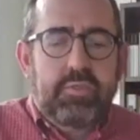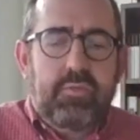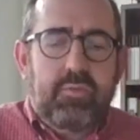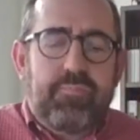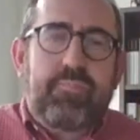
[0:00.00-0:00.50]

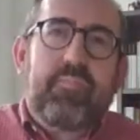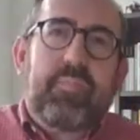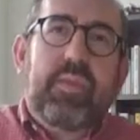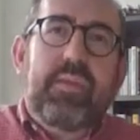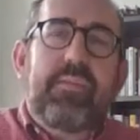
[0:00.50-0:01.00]
So,
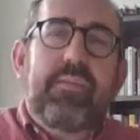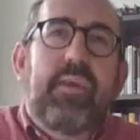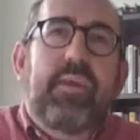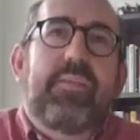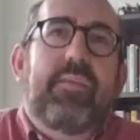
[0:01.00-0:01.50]

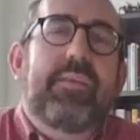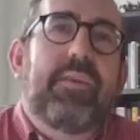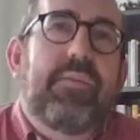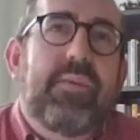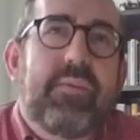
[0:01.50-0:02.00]
you
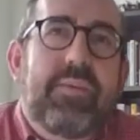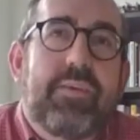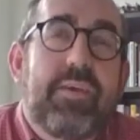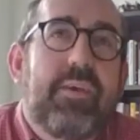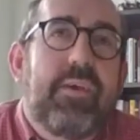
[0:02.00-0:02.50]
know, this,
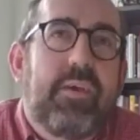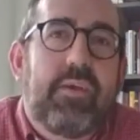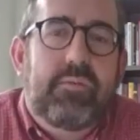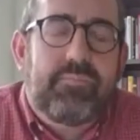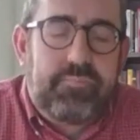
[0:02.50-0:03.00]

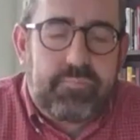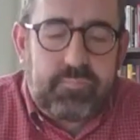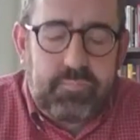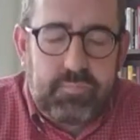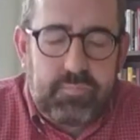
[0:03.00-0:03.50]

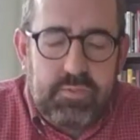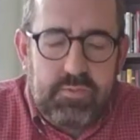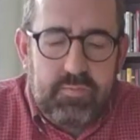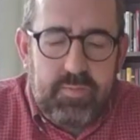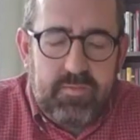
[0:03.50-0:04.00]
this
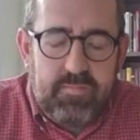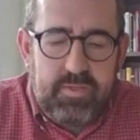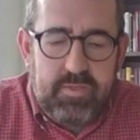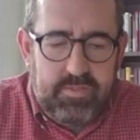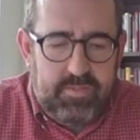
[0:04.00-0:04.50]
also makes
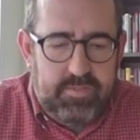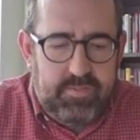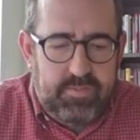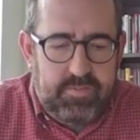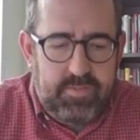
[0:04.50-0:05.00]
me uh,
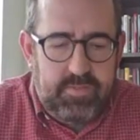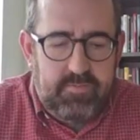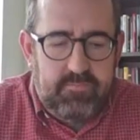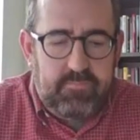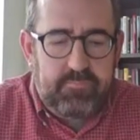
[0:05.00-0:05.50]
think
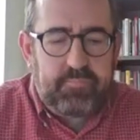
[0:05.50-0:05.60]
of